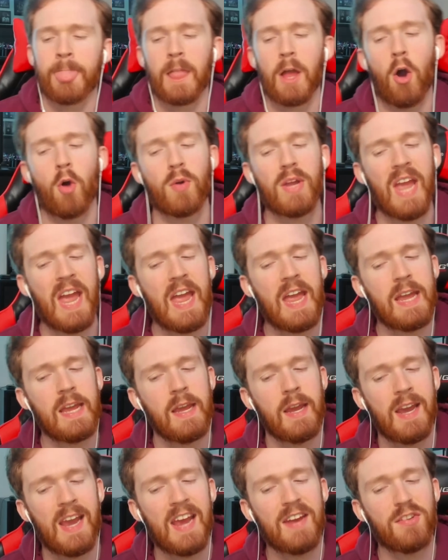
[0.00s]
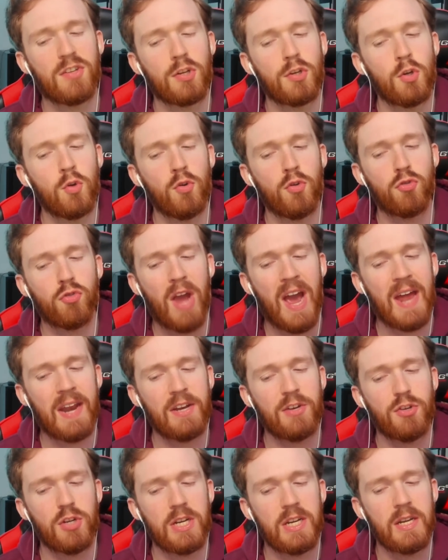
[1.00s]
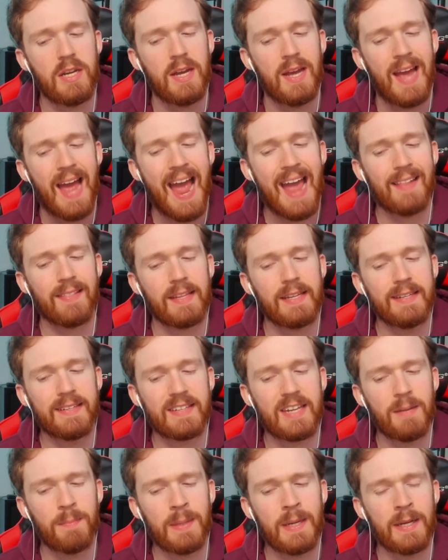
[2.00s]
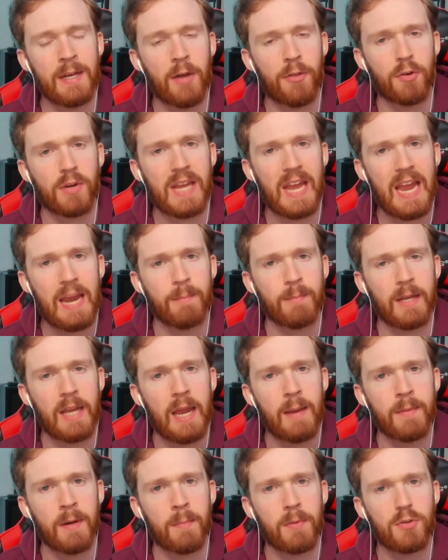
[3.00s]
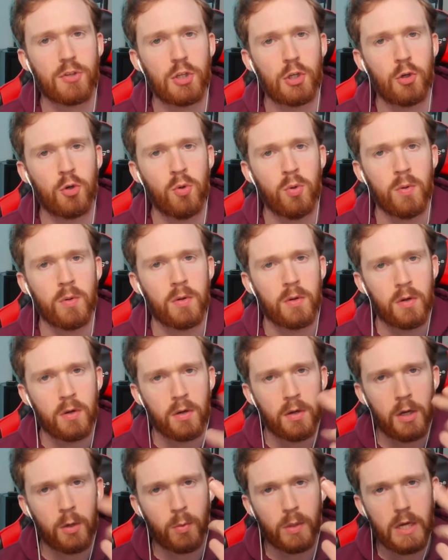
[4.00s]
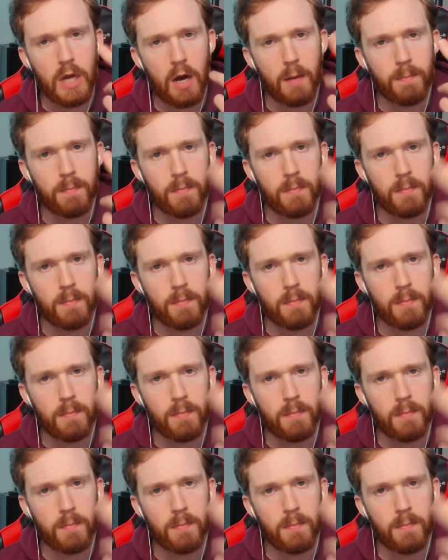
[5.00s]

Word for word: Okay, it's a new strategy. At least give me another game. The game number two, here we come.